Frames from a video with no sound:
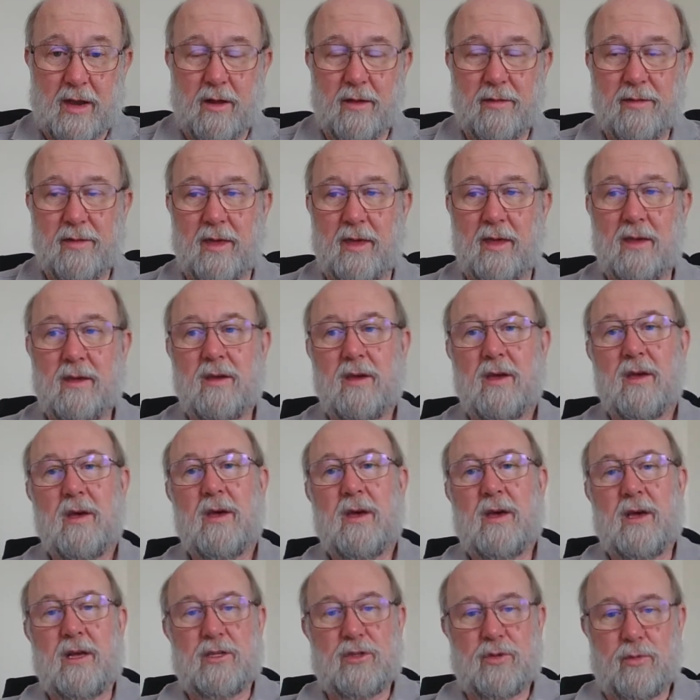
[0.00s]
I think
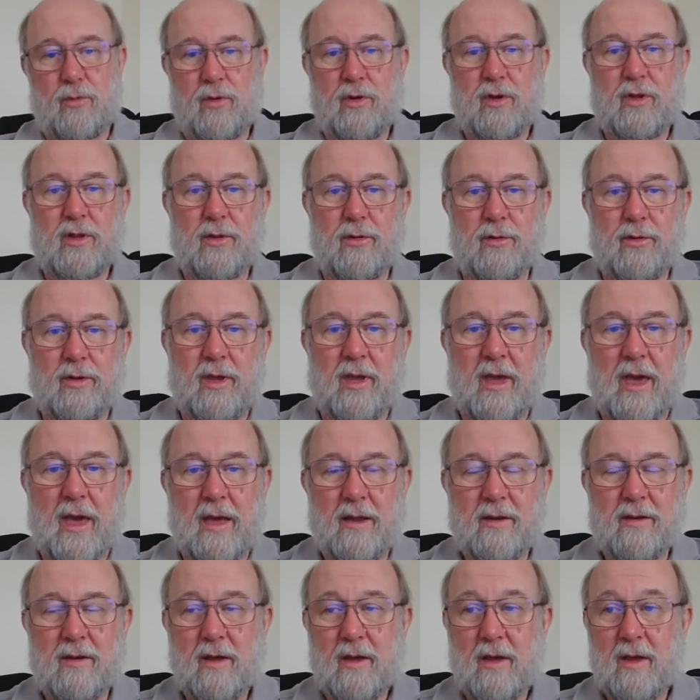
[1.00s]
it's worth looking
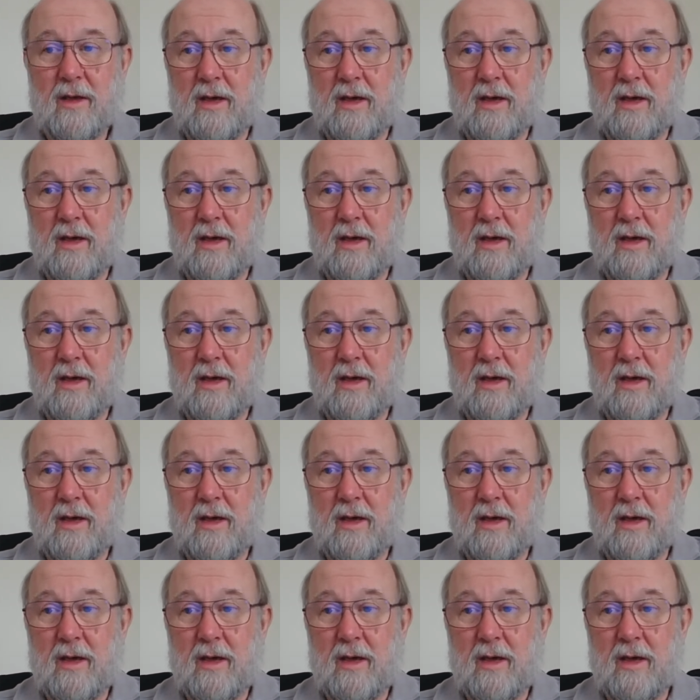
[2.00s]
at.